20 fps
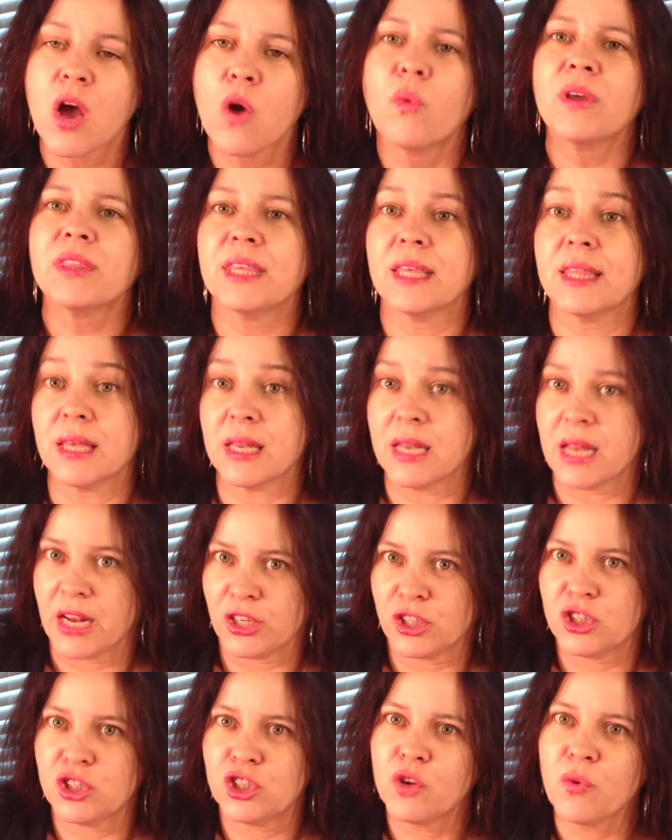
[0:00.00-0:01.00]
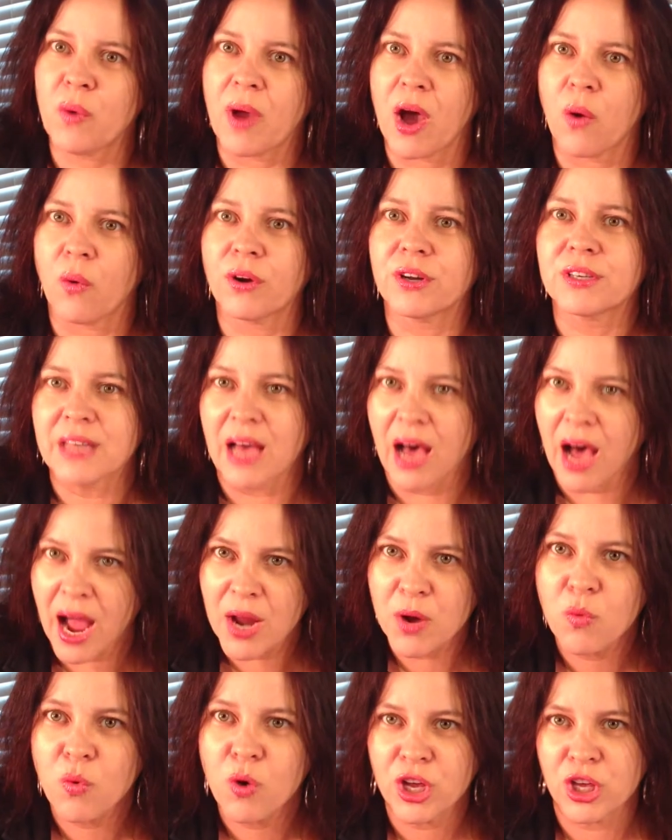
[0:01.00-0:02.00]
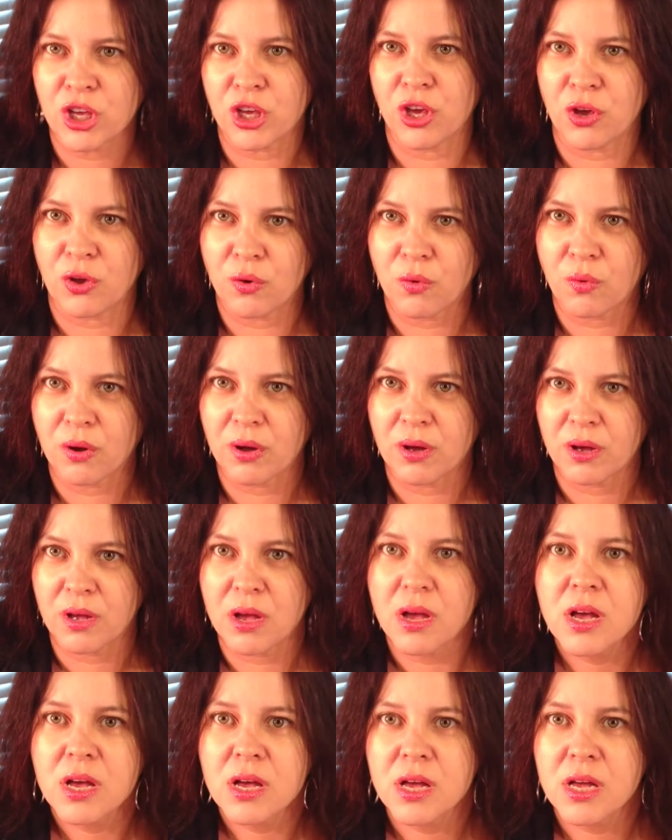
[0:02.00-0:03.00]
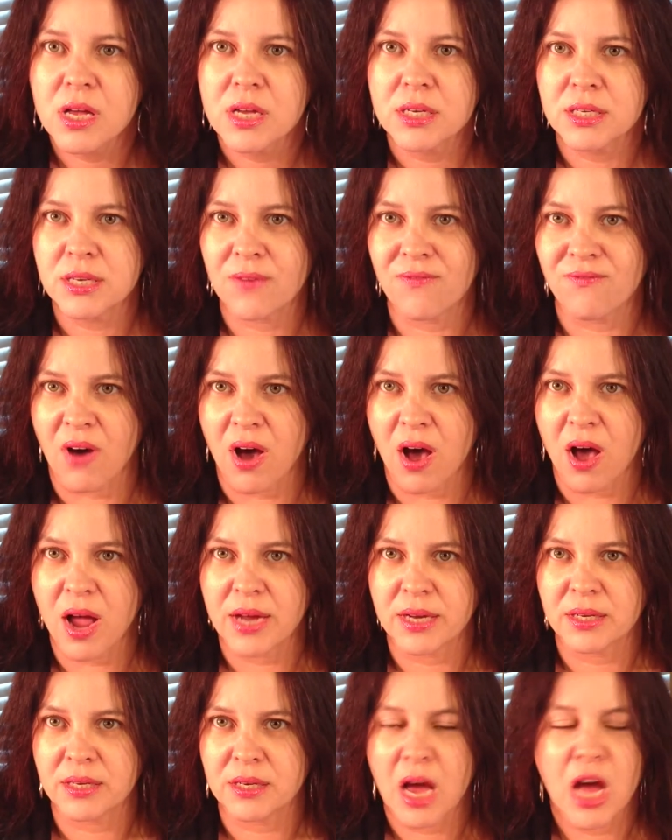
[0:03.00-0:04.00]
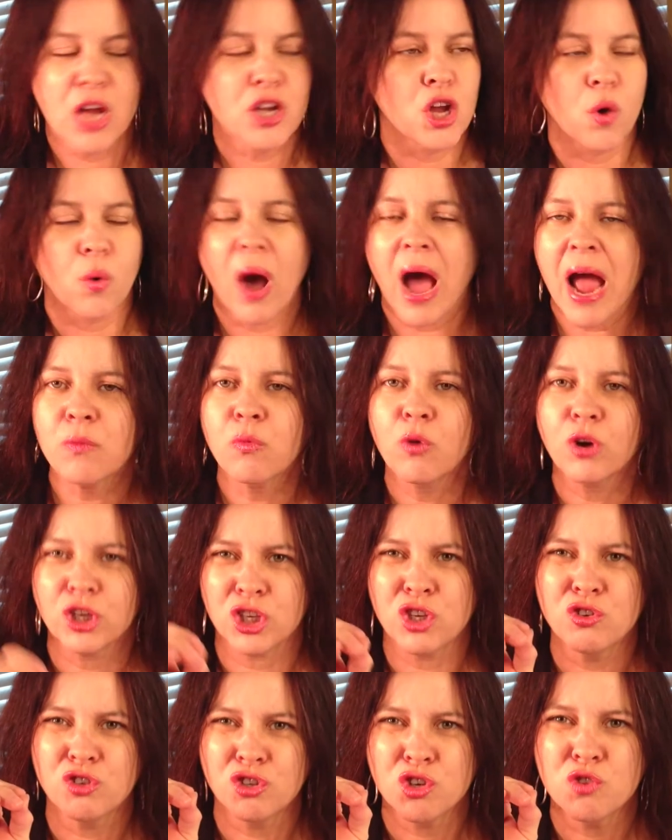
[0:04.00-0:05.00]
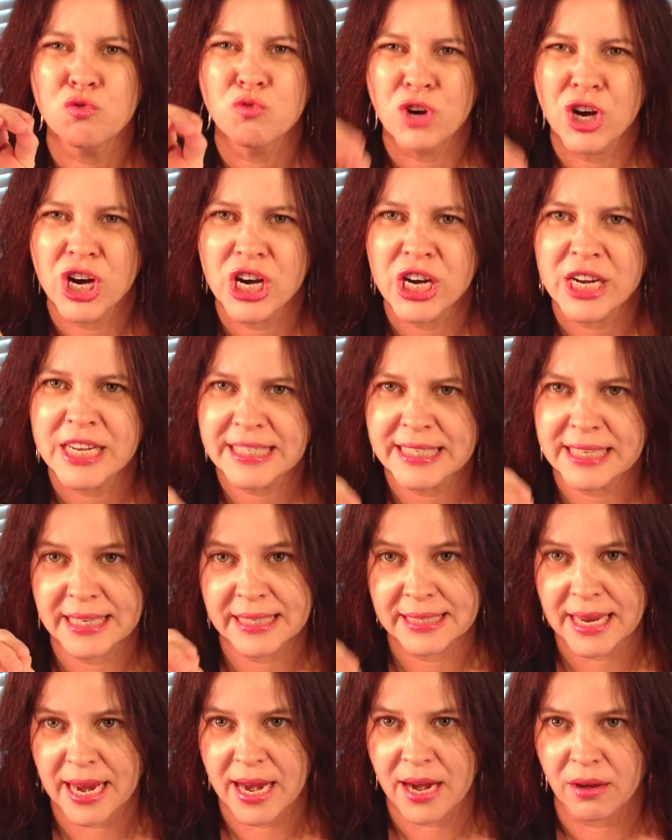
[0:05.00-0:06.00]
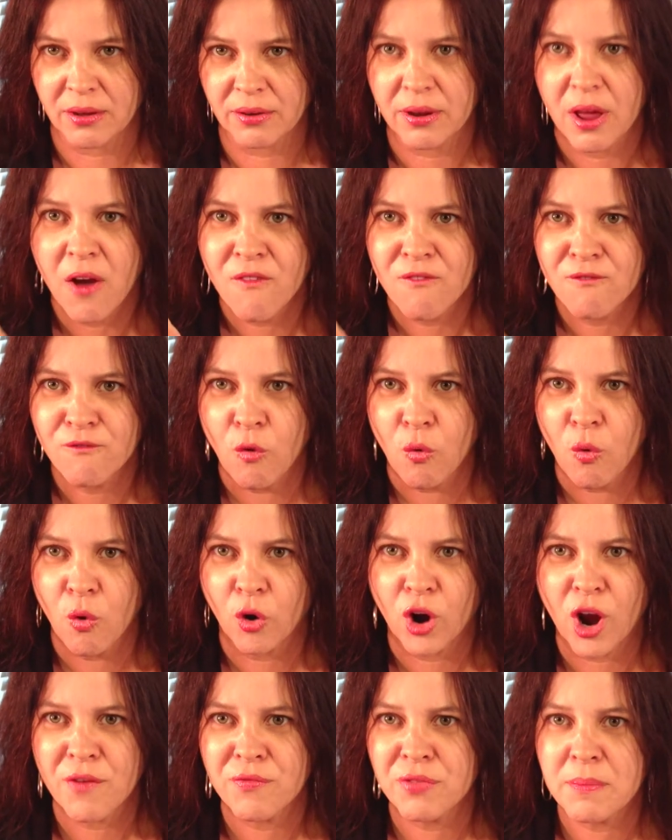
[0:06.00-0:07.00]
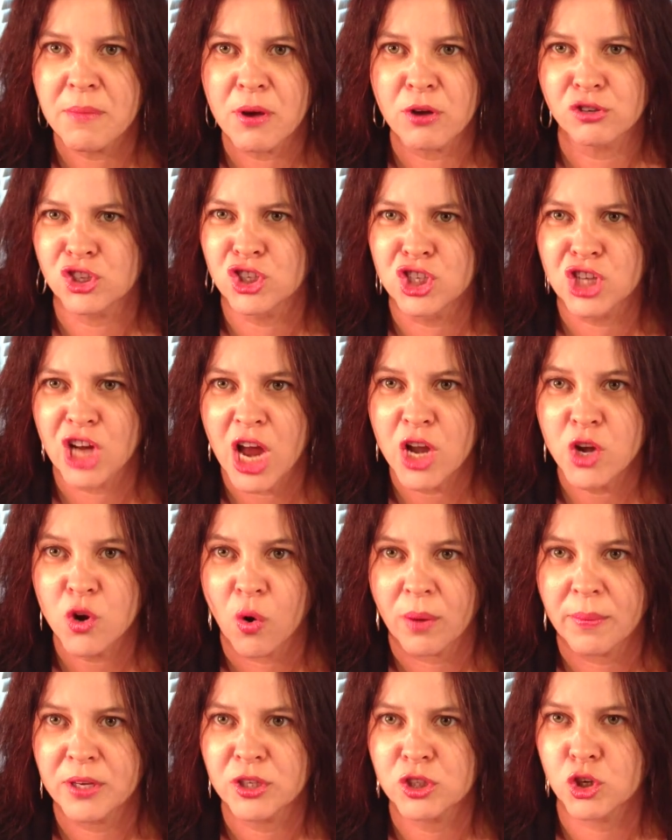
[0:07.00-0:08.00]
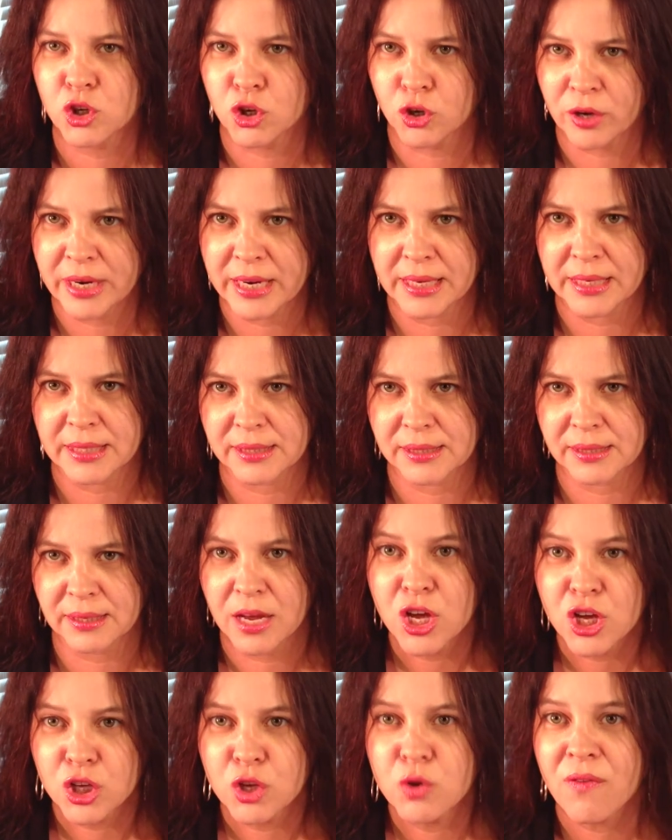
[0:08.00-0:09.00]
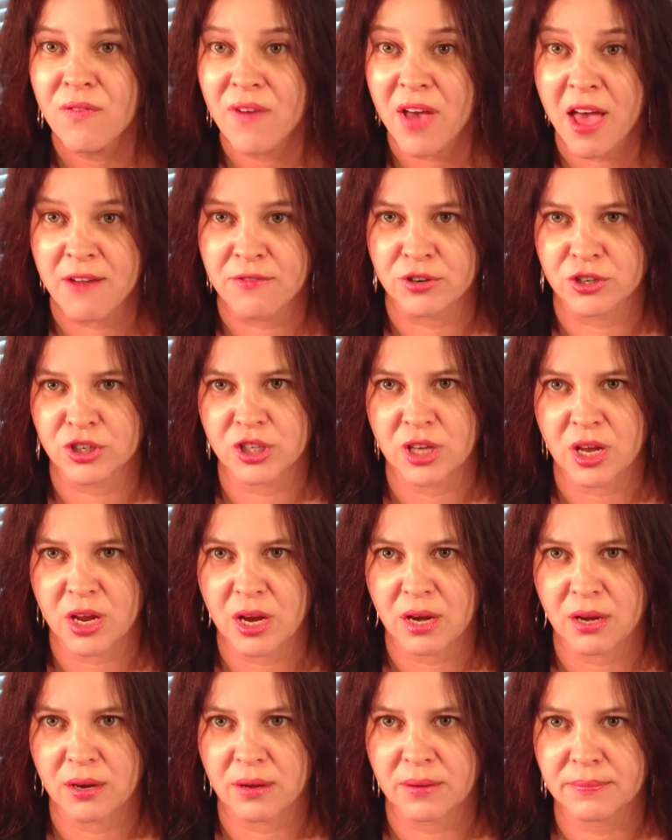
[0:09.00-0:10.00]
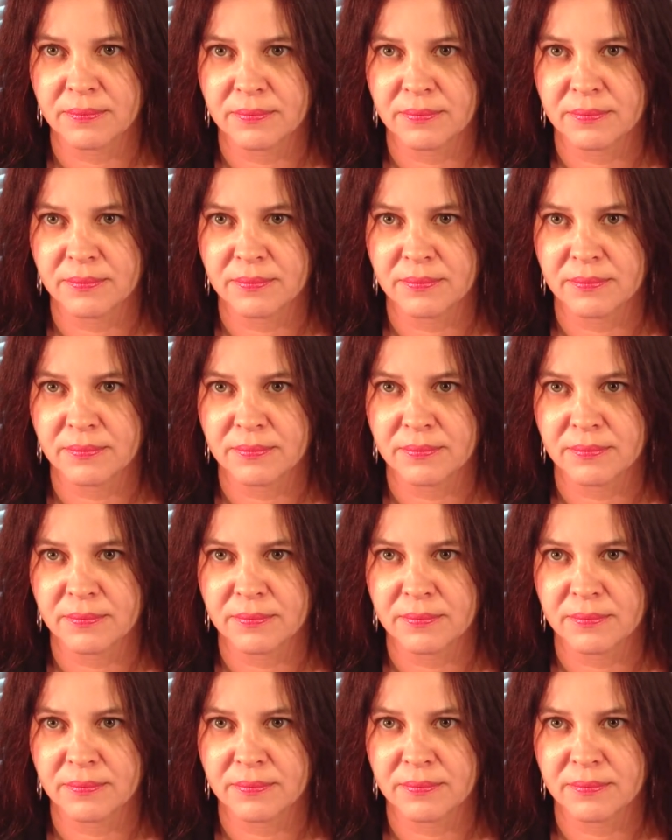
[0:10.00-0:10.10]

Within the next 2 hours, I want you to find, no, I want you to hunt down 4 of the most ginormous crickets you have ever seen.